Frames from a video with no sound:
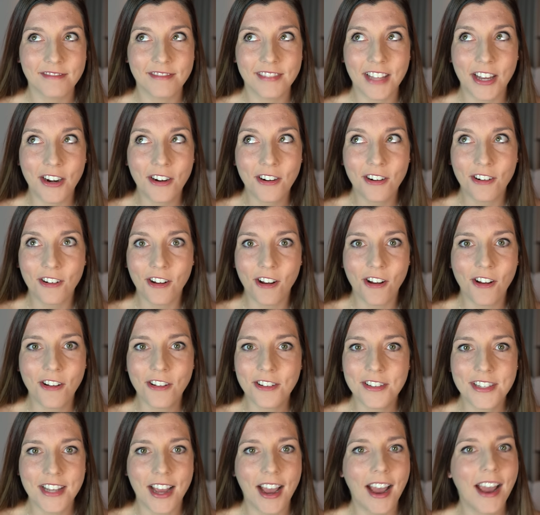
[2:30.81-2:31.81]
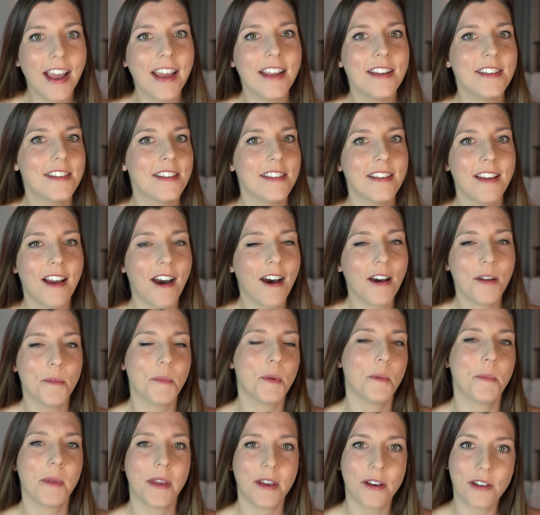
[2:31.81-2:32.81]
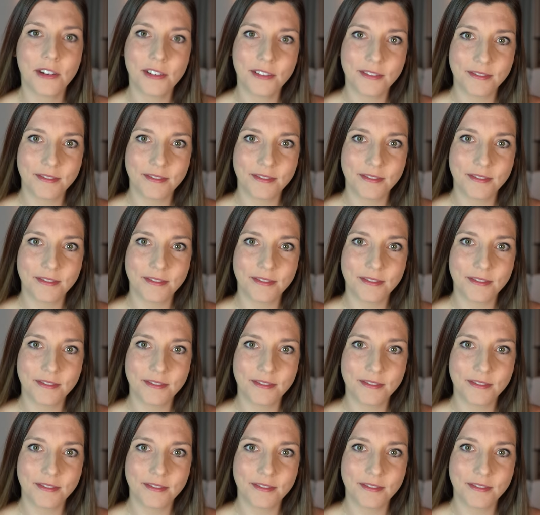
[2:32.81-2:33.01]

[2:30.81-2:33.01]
that are all tied to the automobile.